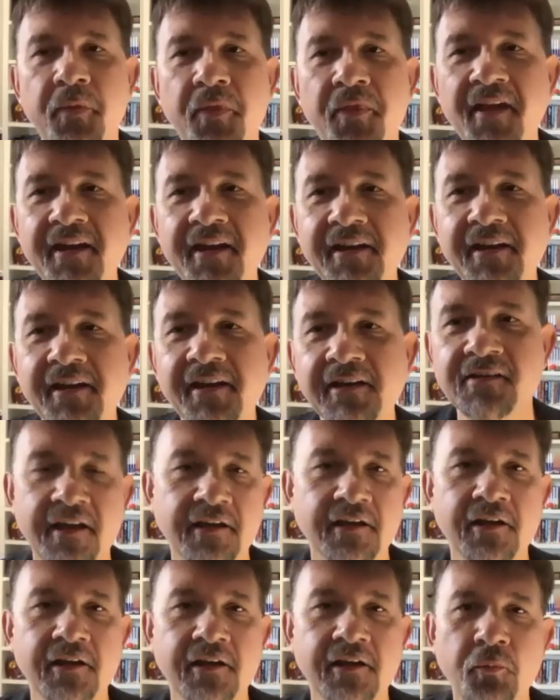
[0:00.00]
things
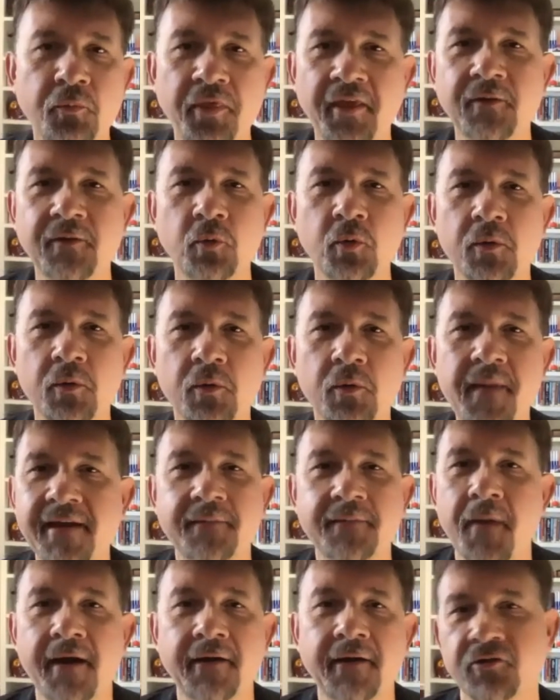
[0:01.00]
that you think will
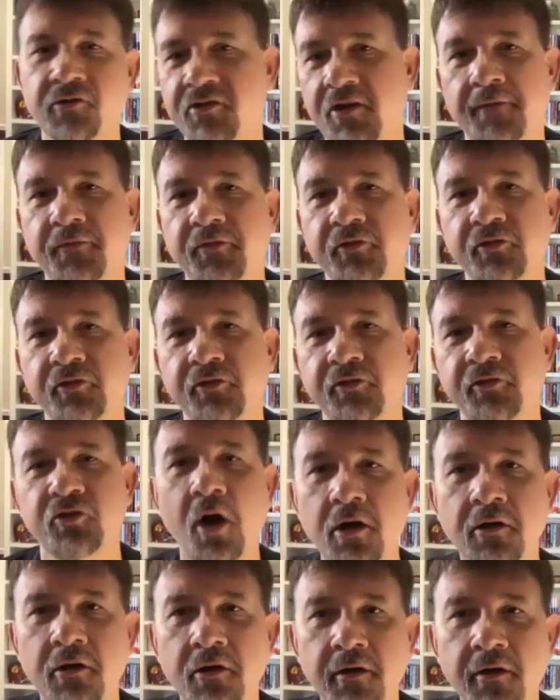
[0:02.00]
make Microsoft
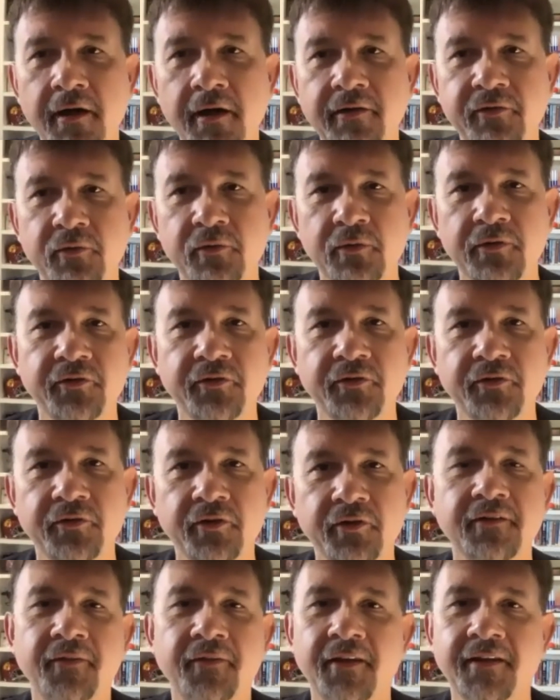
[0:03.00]
stronger as a
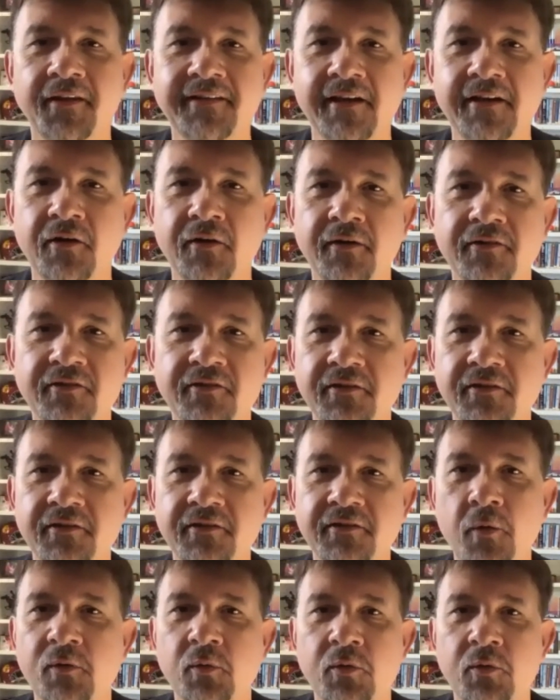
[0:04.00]
result of this? I know
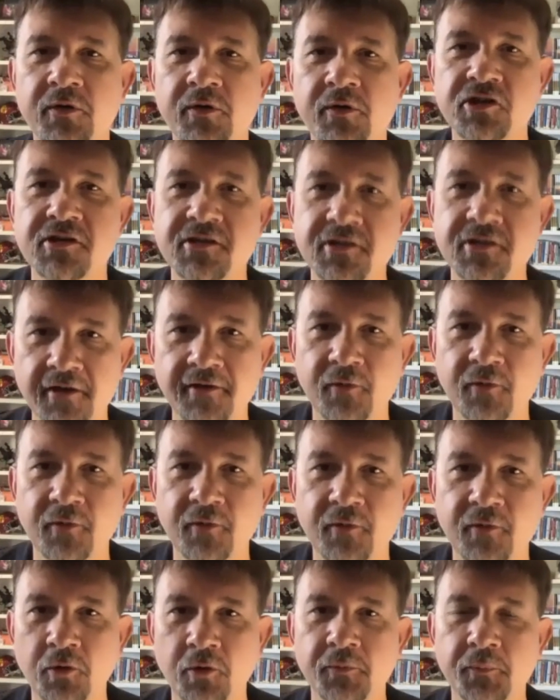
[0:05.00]
no one would wish this on the
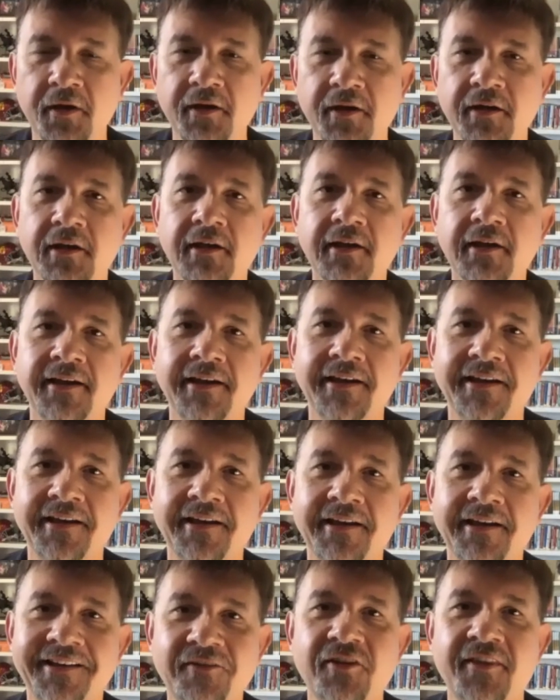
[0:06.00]
world, but
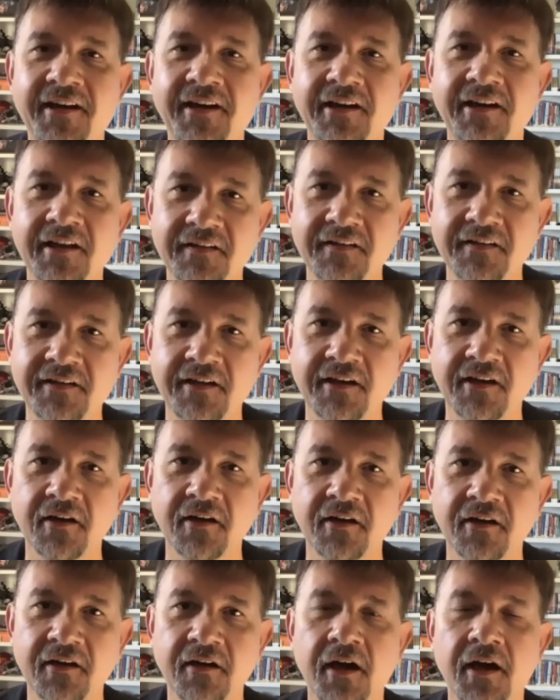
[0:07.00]
given that it is
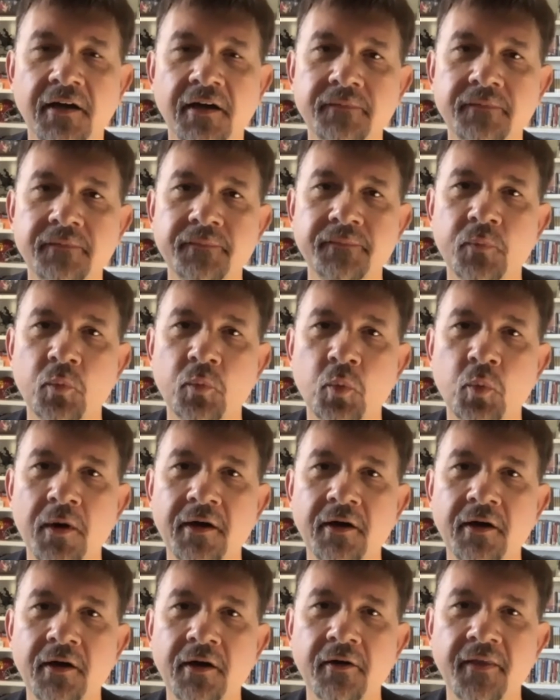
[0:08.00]
here,
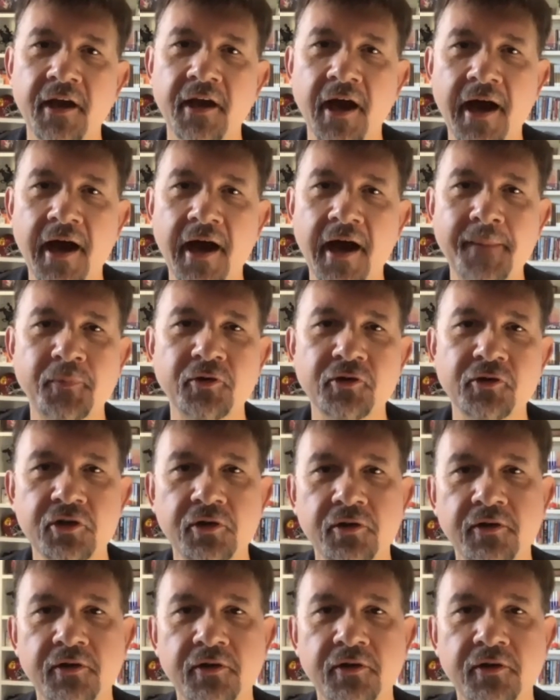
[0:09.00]
what are the
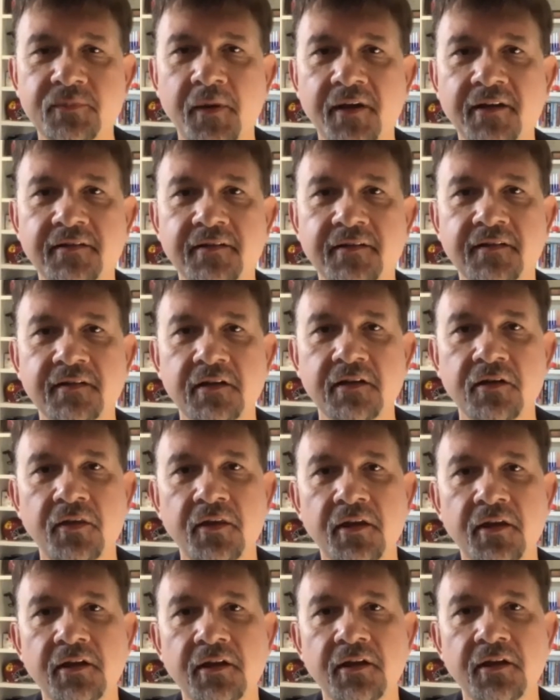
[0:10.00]
opportunity spaces that
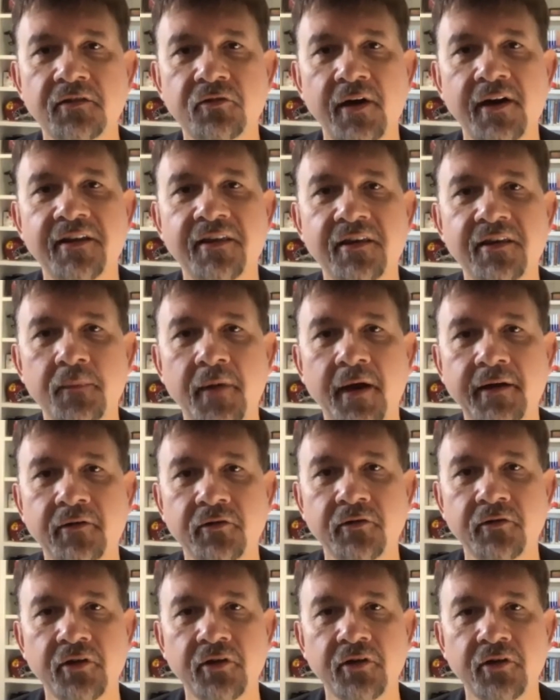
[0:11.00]
you think strengthen
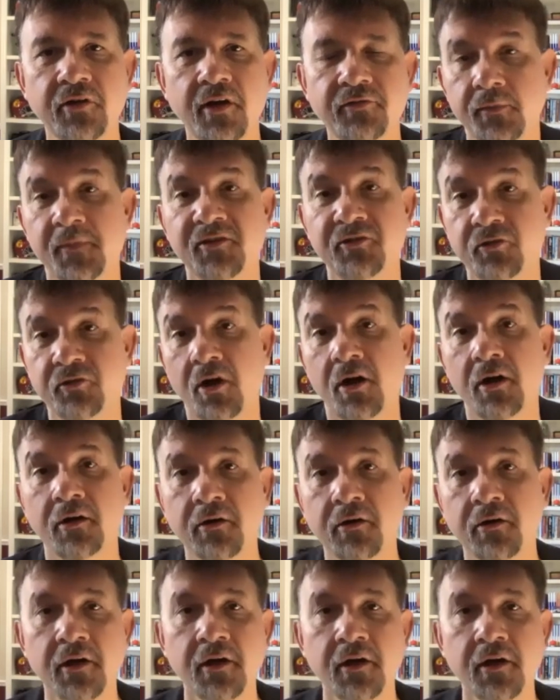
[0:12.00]
Microsoft so they'll be
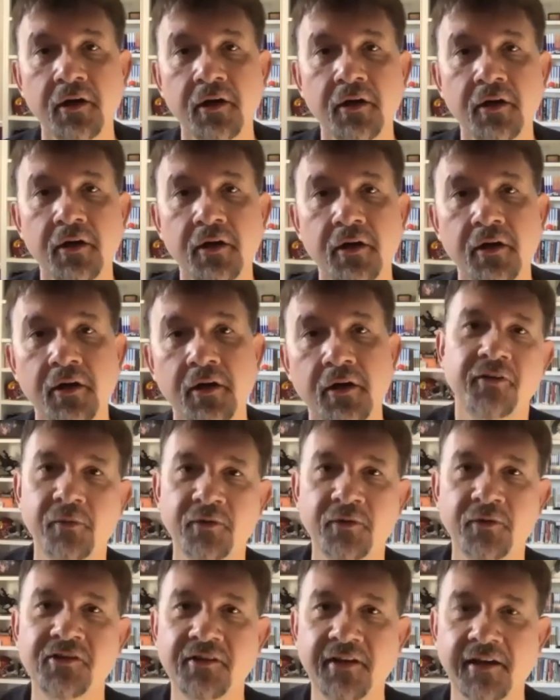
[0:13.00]
stronger through
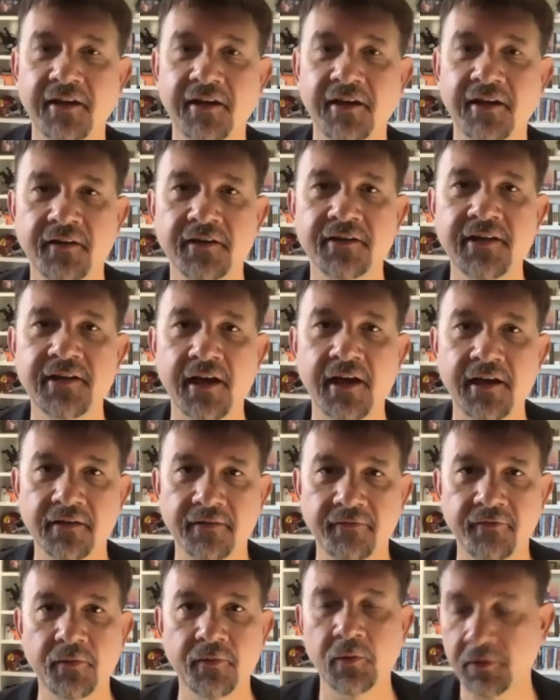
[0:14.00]
adversity, which is actually the
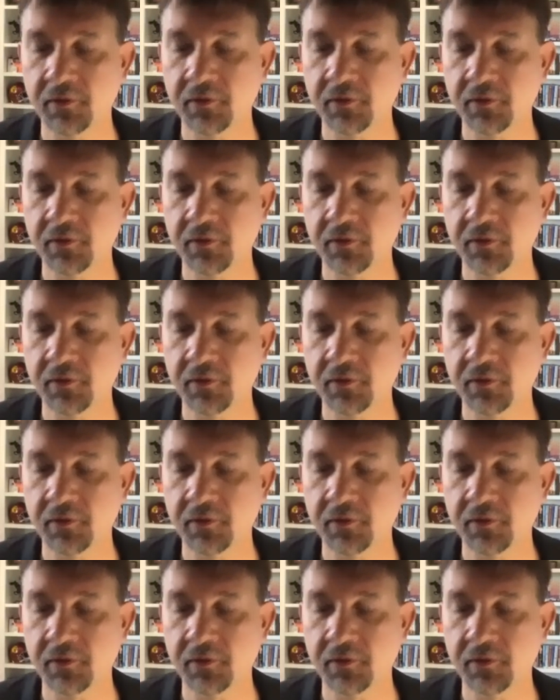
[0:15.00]
title of the book?